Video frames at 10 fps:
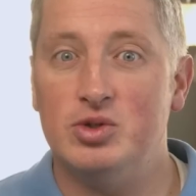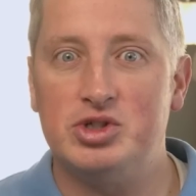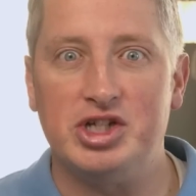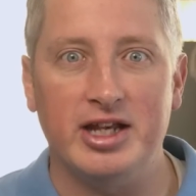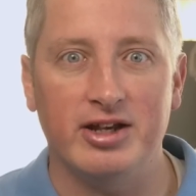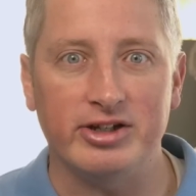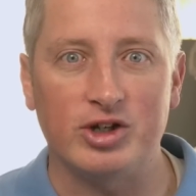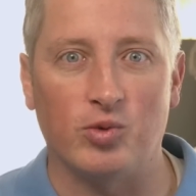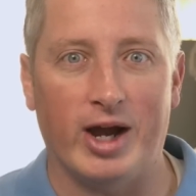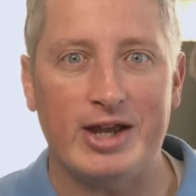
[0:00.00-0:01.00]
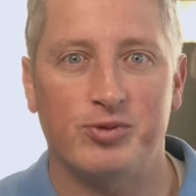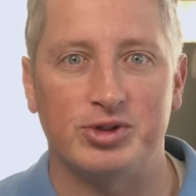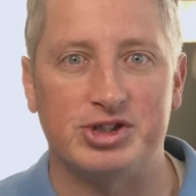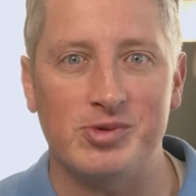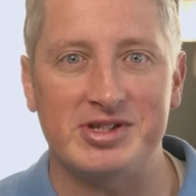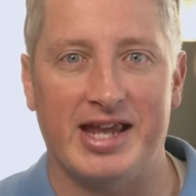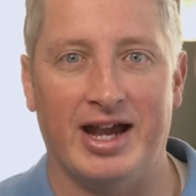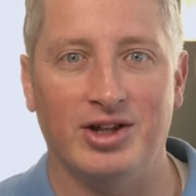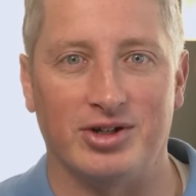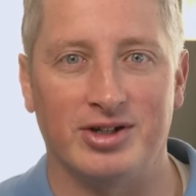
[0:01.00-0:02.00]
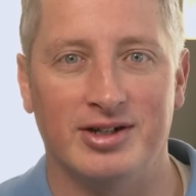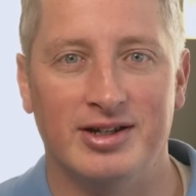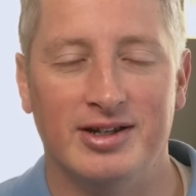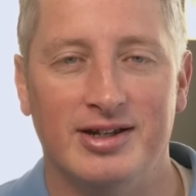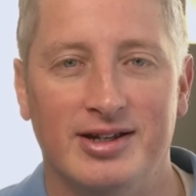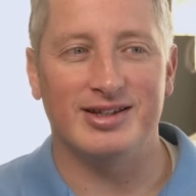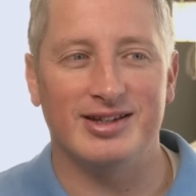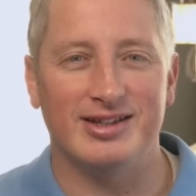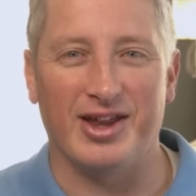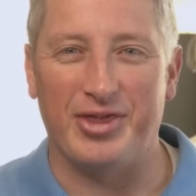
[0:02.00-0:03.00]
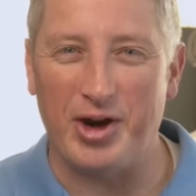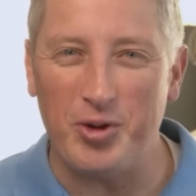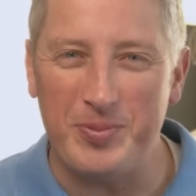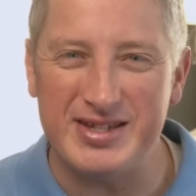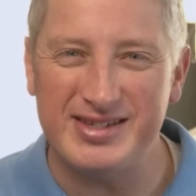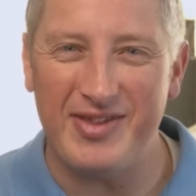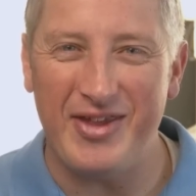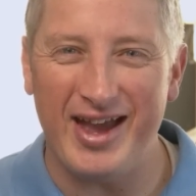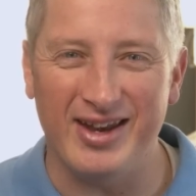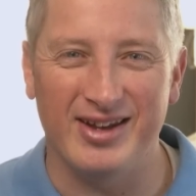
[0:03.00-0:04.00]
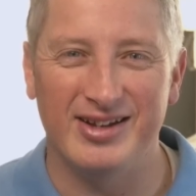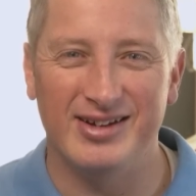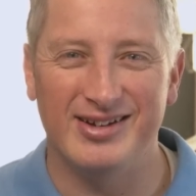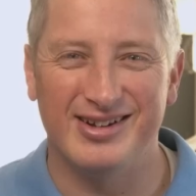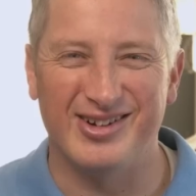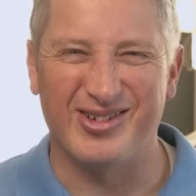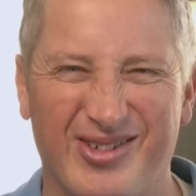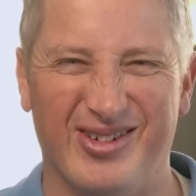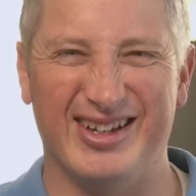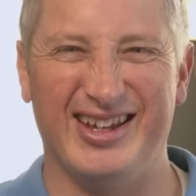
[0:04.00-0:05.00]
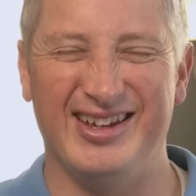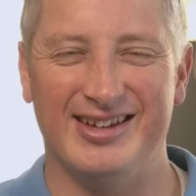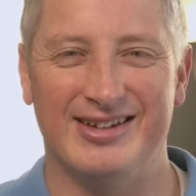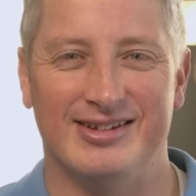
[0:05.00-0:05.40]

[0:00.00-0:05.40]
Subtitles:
You cheated on your wife? Well, don't tell her. A therapist said that? Really?